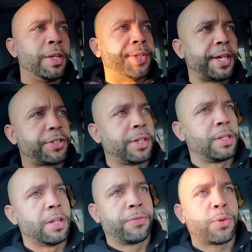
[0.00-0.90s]

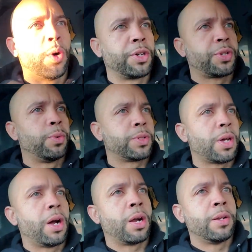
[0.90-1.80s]
addiction, of course it was
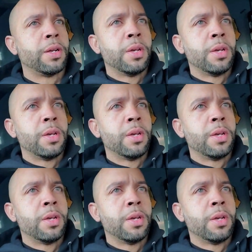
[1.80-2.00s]
hard,